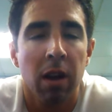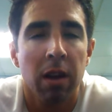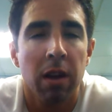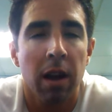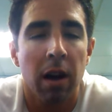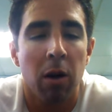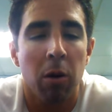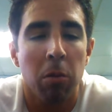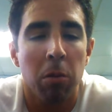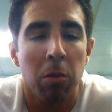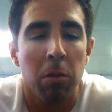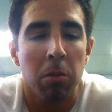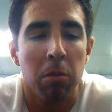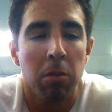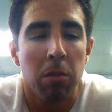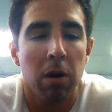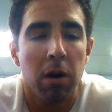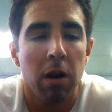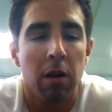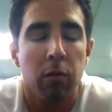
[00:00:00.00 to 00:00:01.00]
Now,
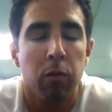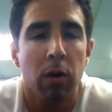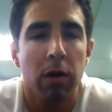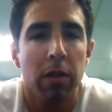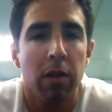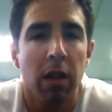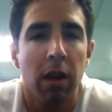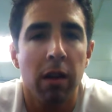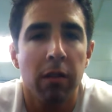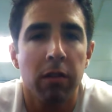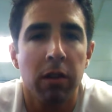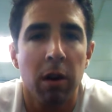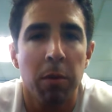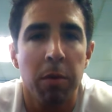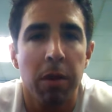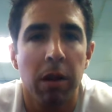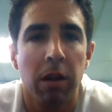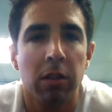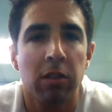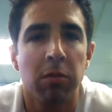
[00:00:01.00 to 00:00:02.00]
if we think of
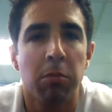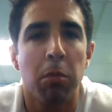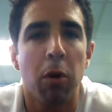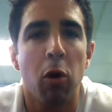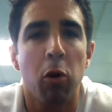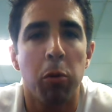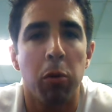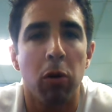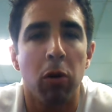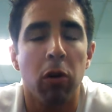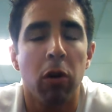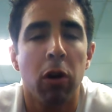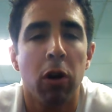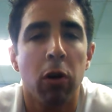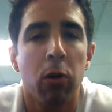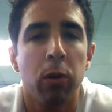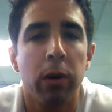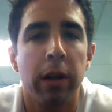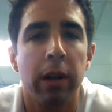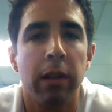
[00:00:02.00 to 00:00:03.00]
something as
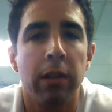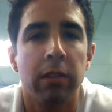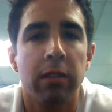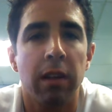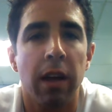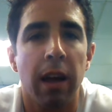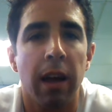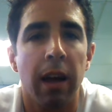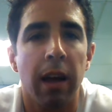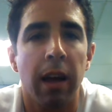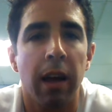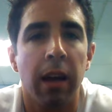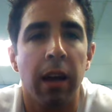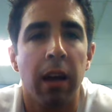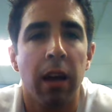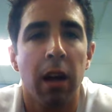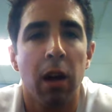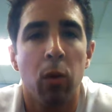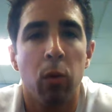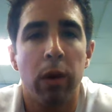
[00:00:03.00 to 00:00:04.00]
mobile, we'd say
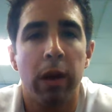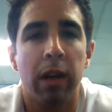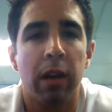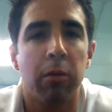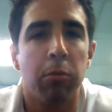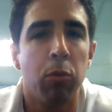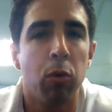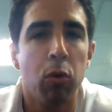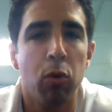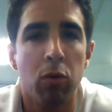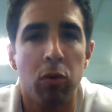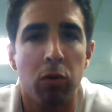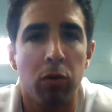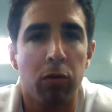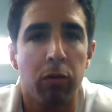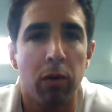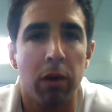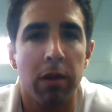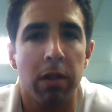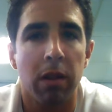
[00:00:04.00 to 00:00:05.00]
we can
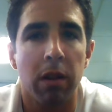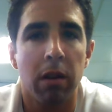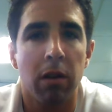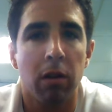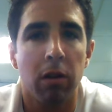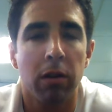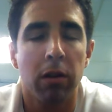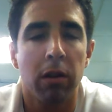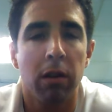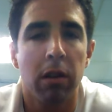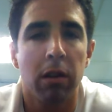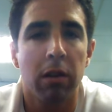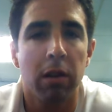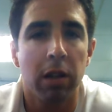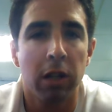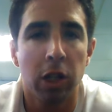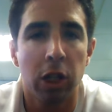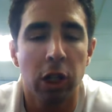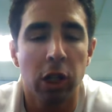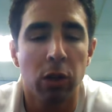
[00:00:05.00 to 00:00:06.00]
move with it, or the
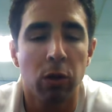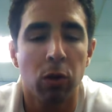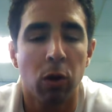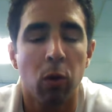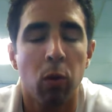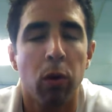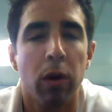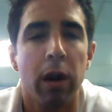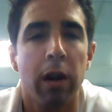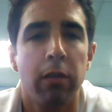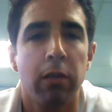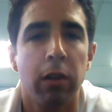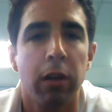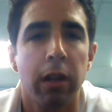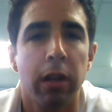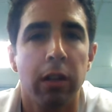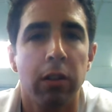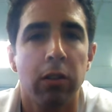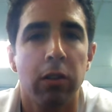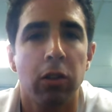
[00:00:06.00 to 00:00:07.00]
tissue or whatever it
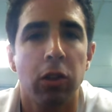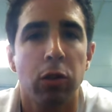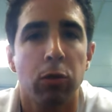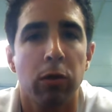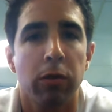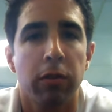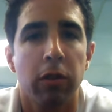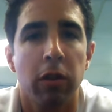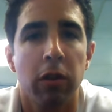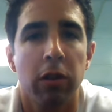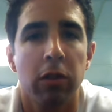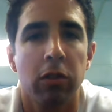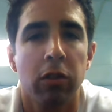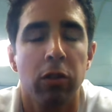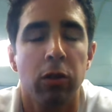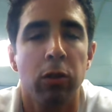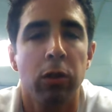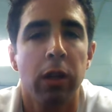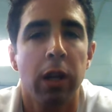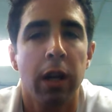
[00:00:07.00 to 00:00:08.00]
is that you're referring
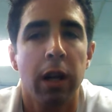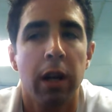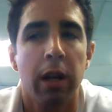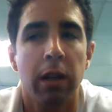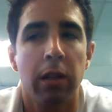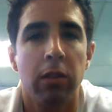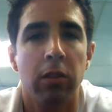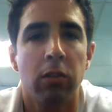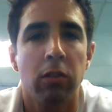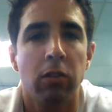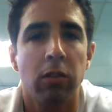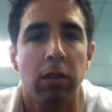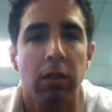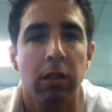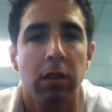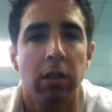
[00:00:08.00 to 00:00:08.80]
to is